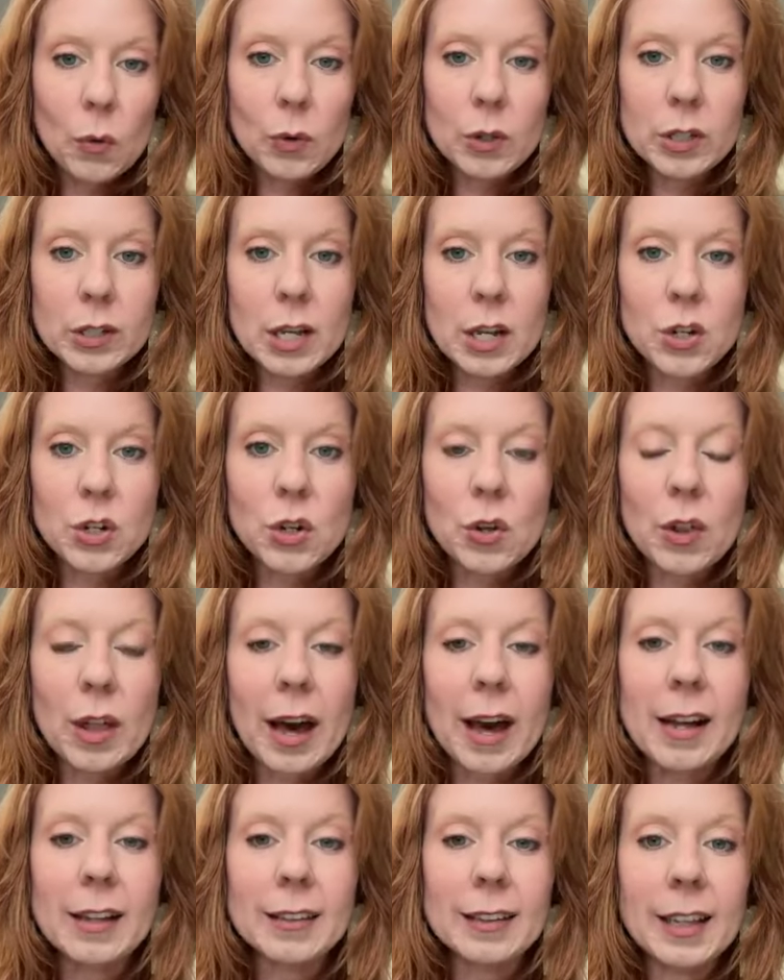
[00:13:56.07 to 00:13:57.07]
We'll send you
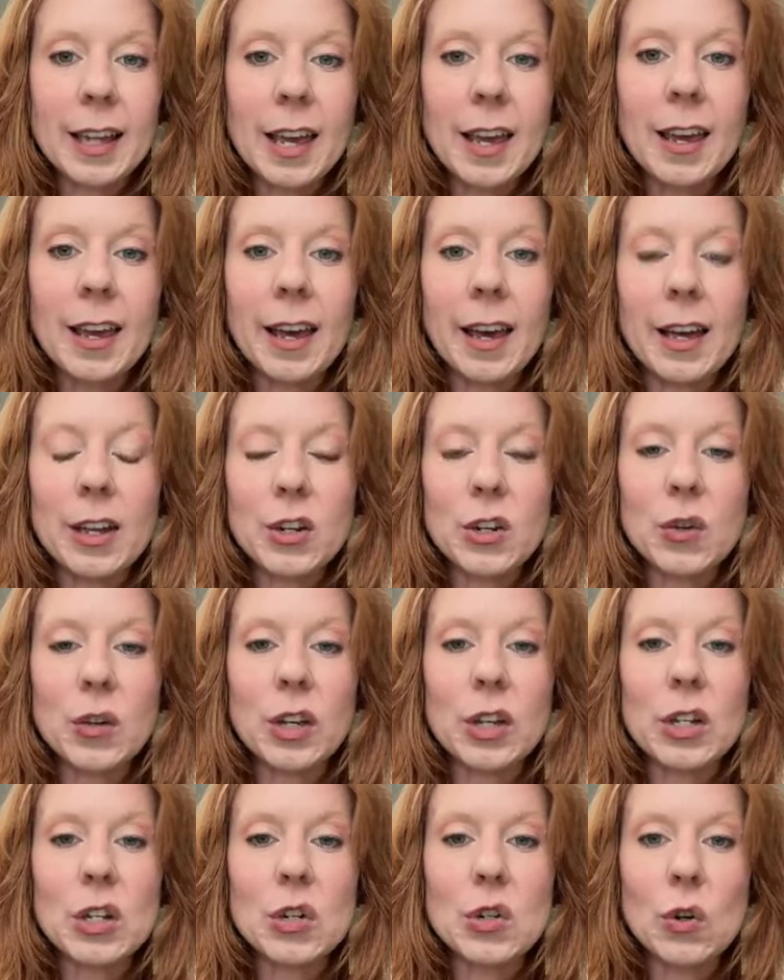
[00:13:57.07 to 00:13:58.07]
that link and you
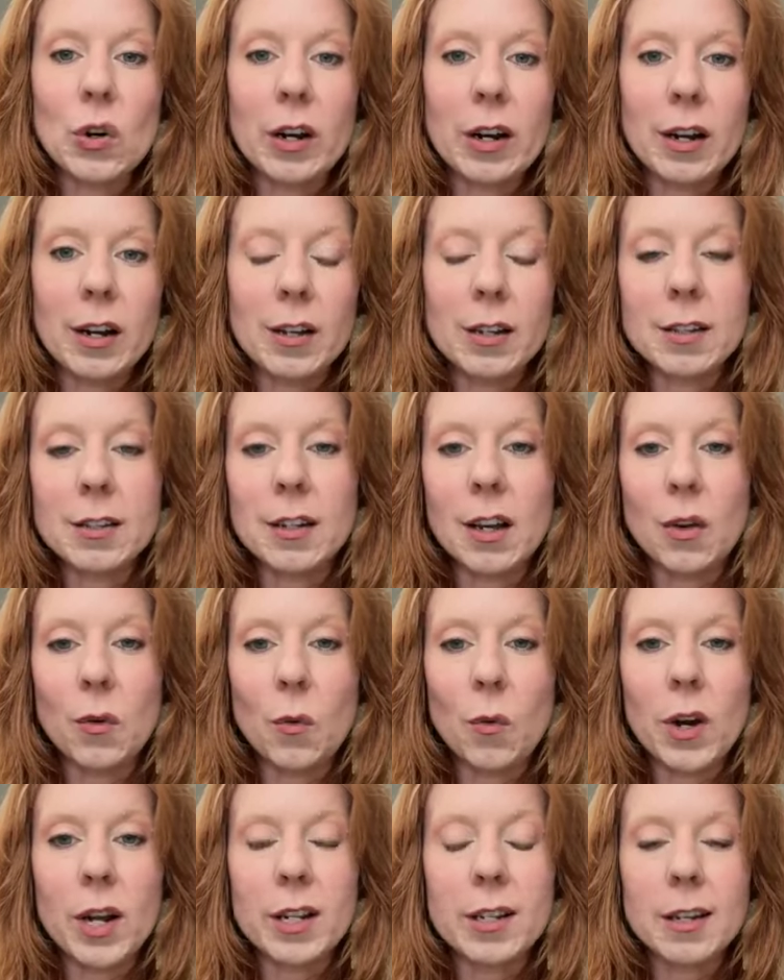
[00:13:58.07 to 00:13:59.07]
can join us
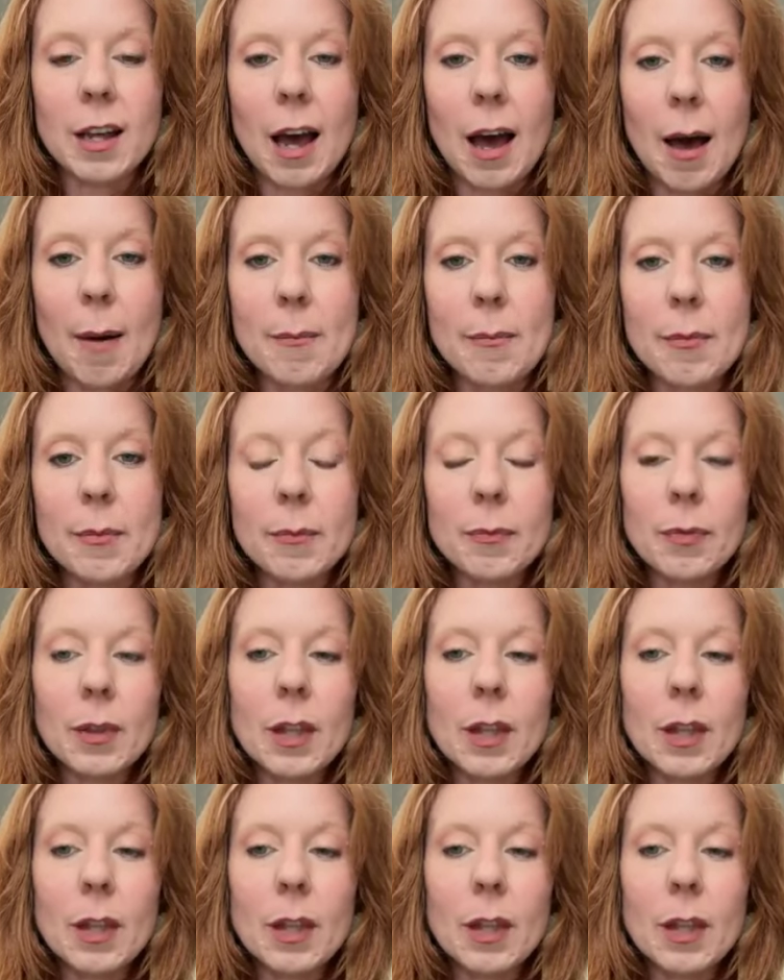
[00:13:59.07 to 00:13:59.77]
on WhatsApp.